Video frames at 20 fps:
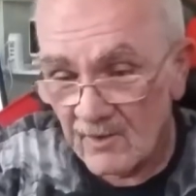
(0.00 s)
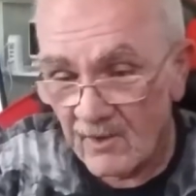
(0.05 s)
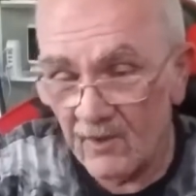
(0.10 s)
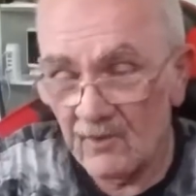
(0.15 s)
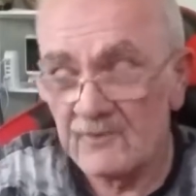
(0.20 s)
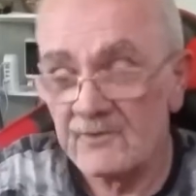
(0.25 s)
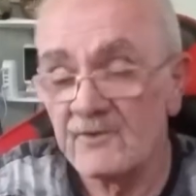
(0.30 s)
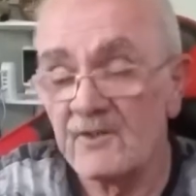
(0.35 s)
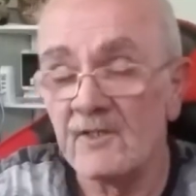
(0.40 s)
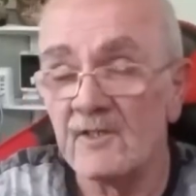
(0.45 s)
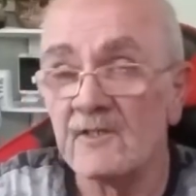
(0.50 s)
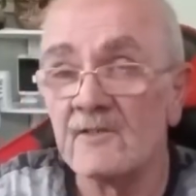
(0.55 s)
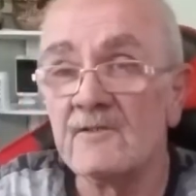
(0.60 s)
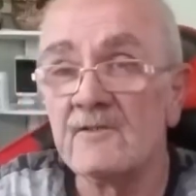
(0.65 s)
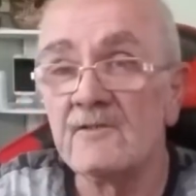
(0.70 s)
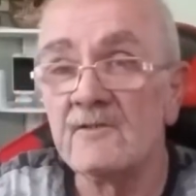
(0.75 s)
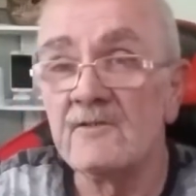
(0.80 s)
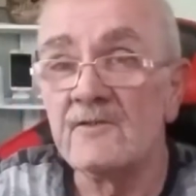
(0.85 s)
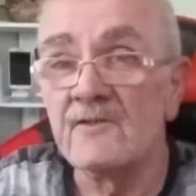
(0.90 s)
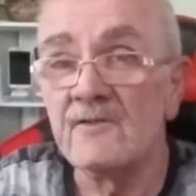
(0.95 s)
Under
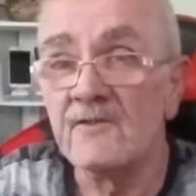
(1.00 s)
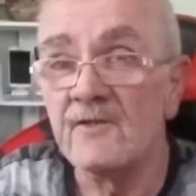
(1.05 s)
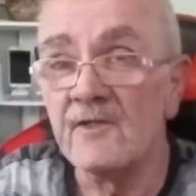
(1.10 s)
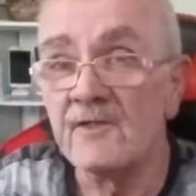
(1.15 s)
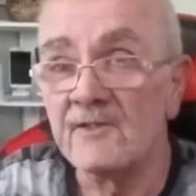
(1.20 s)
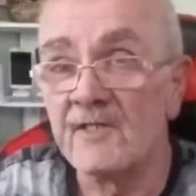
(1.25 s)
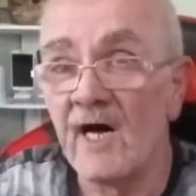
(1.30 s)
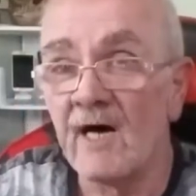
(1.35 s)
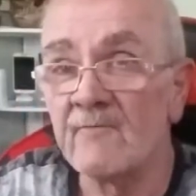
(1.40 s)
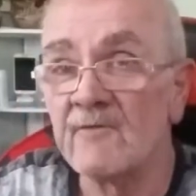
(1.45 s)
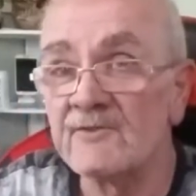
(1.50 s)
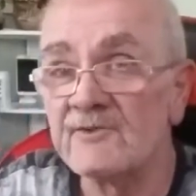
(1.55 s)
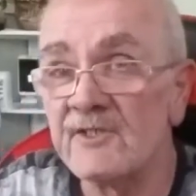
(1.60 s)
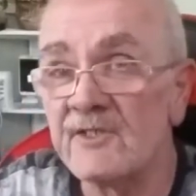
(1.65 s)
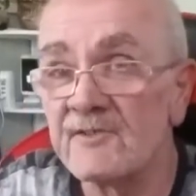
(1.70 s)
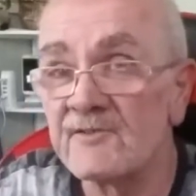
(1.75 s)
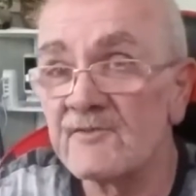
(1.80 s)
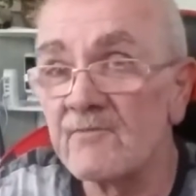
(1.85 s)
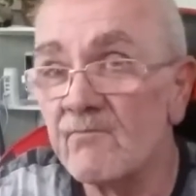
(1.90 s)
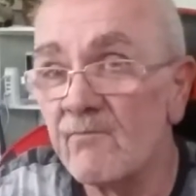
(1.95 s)
the
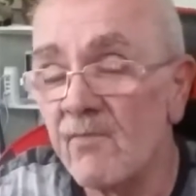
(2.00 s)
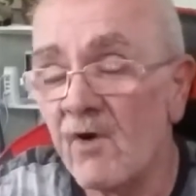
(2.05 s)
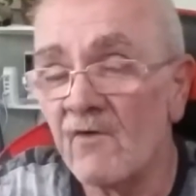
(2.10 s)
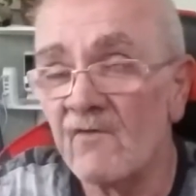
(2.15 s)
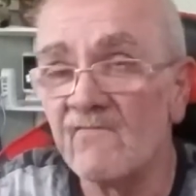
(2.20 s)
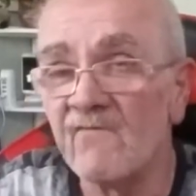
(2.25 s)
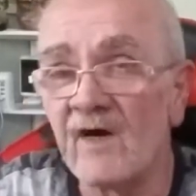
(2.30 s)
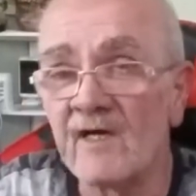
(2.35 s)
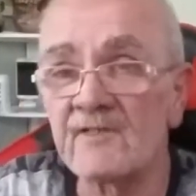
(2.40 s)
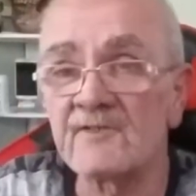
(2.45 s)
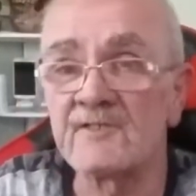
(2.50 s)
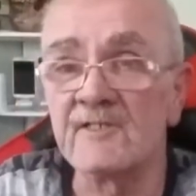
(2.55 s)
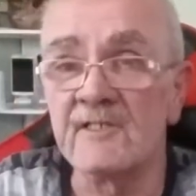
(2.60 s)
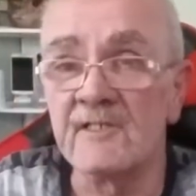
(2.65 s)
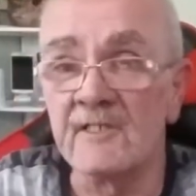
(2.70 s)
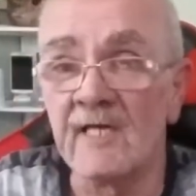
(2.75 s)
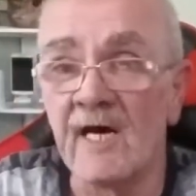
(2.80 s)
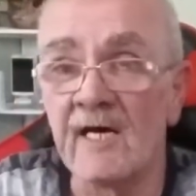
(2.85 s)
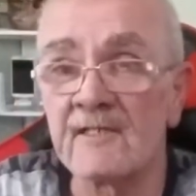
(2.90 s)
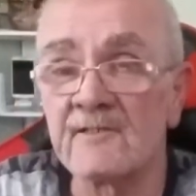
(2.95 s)
Damages by
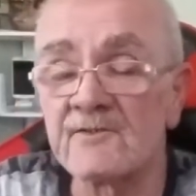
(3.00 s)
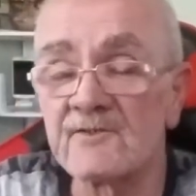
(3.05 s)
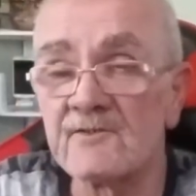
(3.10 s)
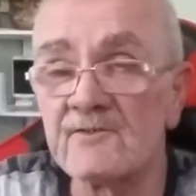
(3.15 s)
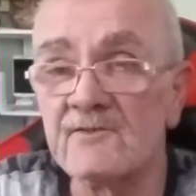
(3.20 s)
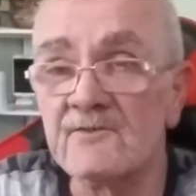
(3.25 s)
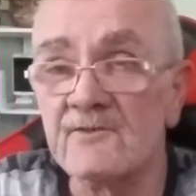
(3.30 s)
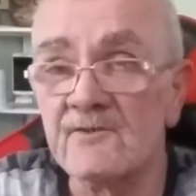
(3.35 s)
Vaccine Act